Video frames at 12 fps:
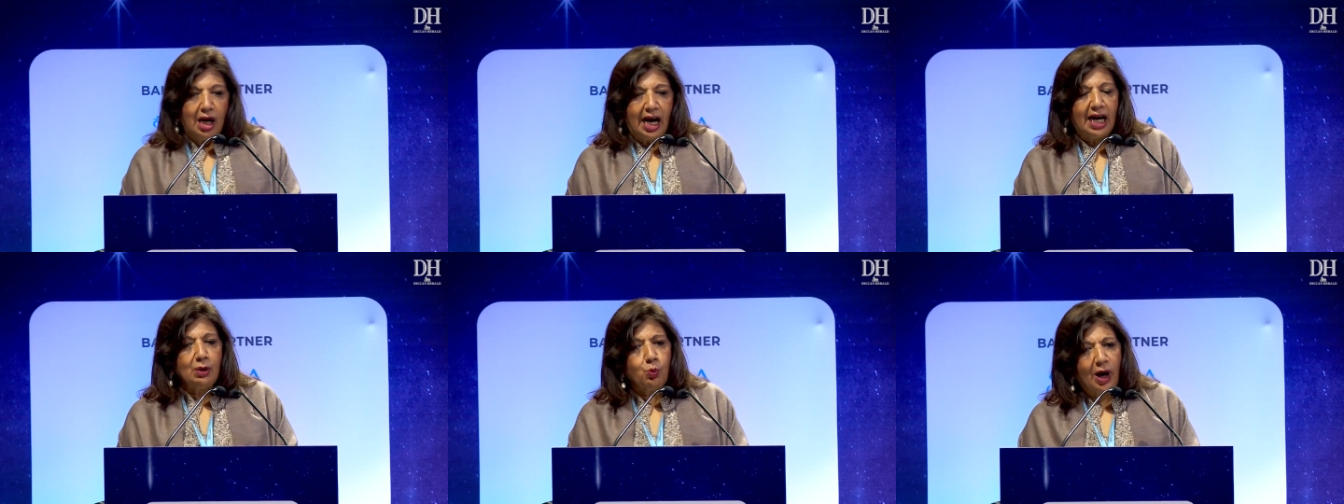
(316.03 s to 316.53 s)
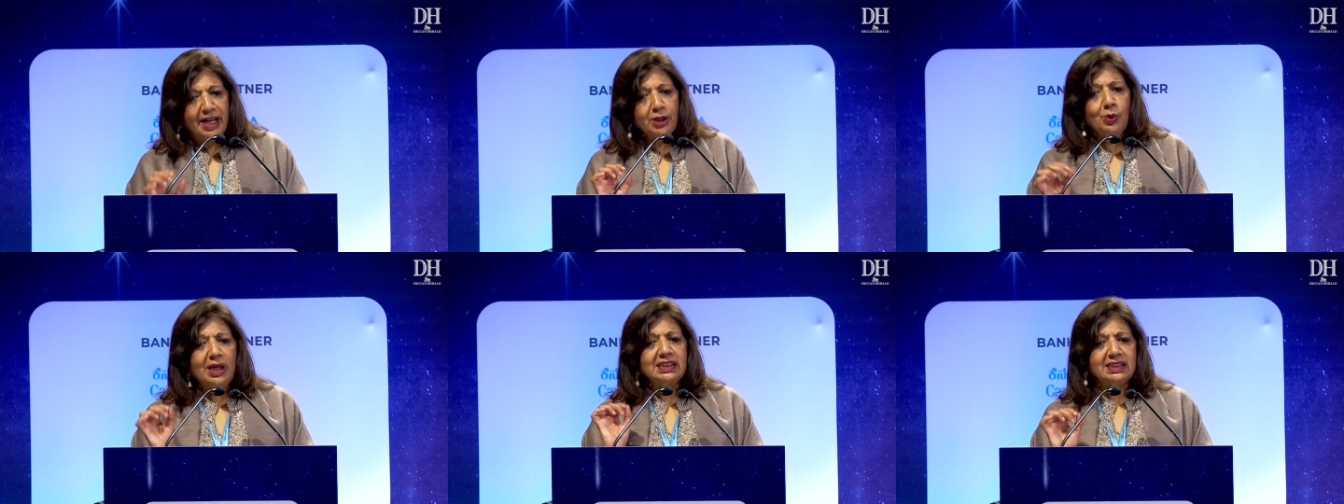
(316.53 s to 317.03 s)
And why
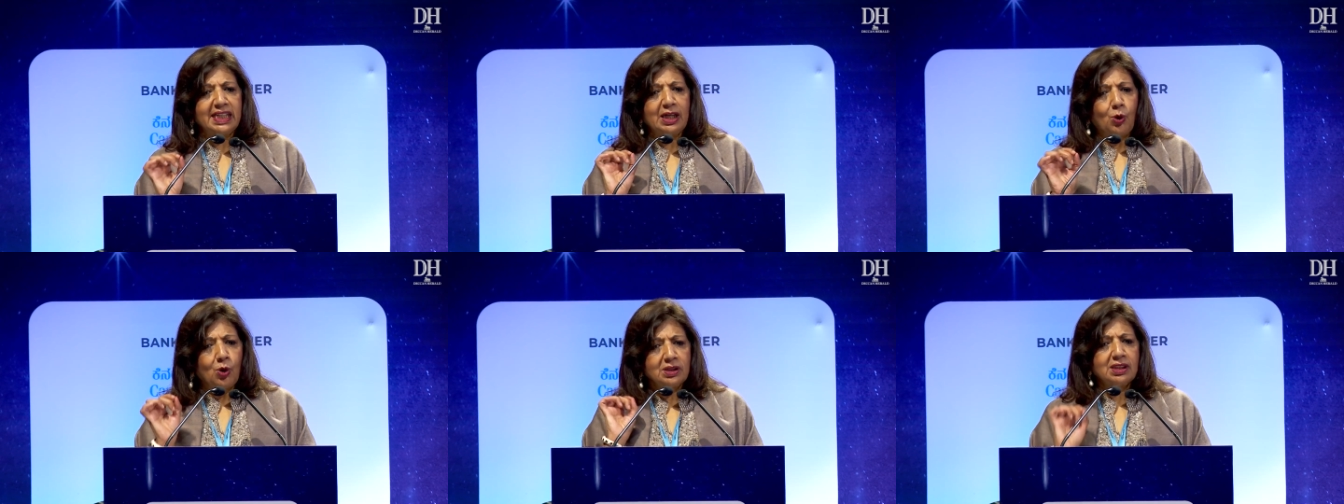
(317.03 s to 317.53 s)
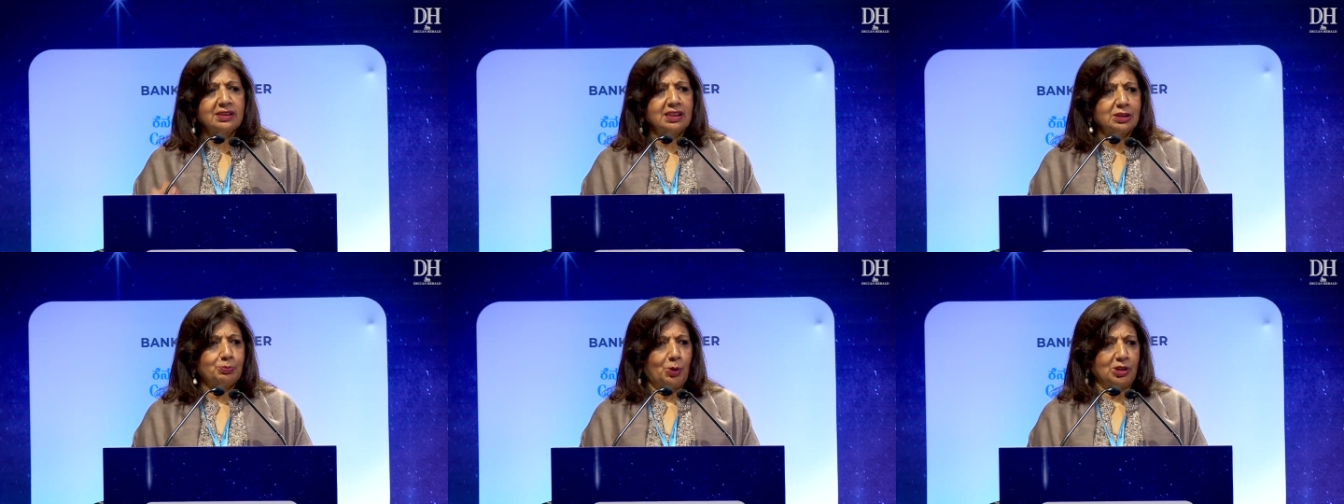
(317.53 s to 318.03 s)
do I say all this
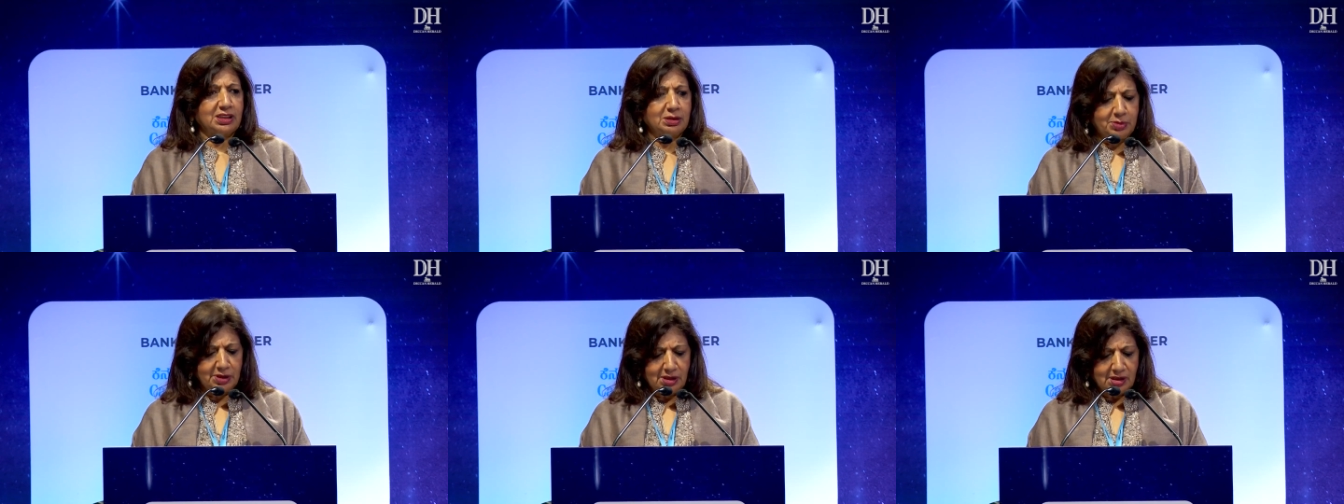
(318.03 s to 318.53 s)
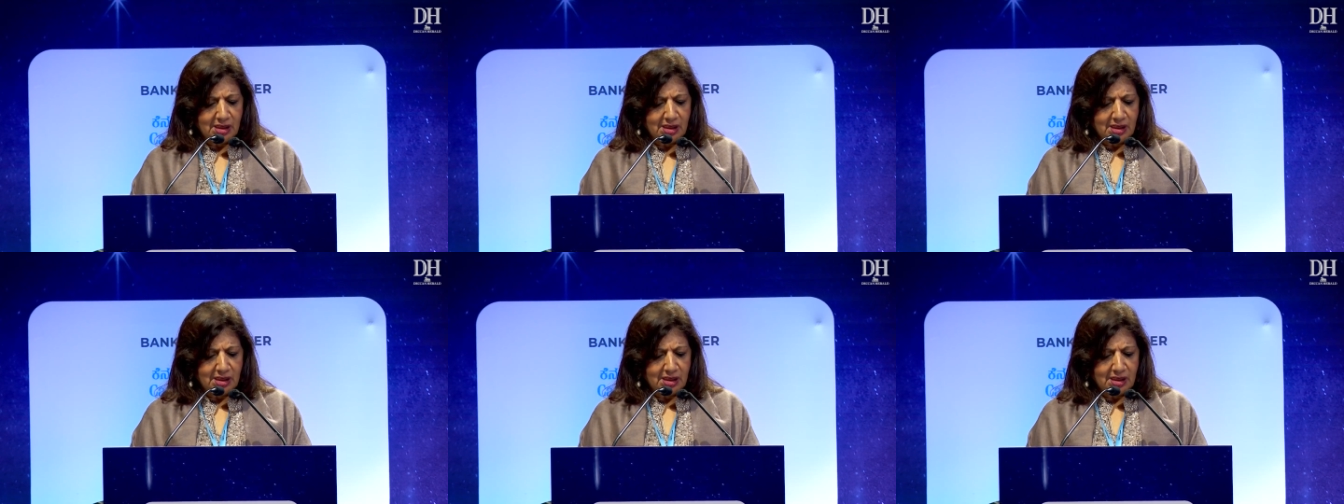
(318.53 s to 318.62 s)
is possible?